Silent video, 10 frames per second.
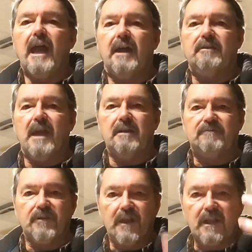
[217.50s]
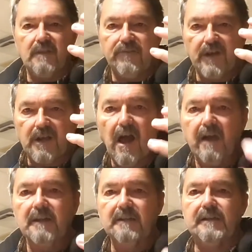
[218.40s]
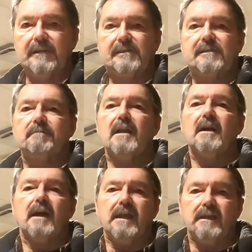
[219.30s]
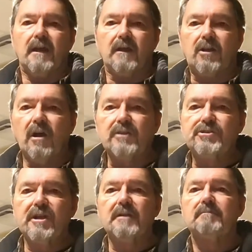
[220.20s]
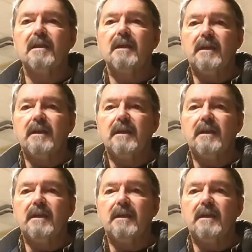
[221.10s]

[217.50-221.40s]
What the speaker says: and for godliness in our culture,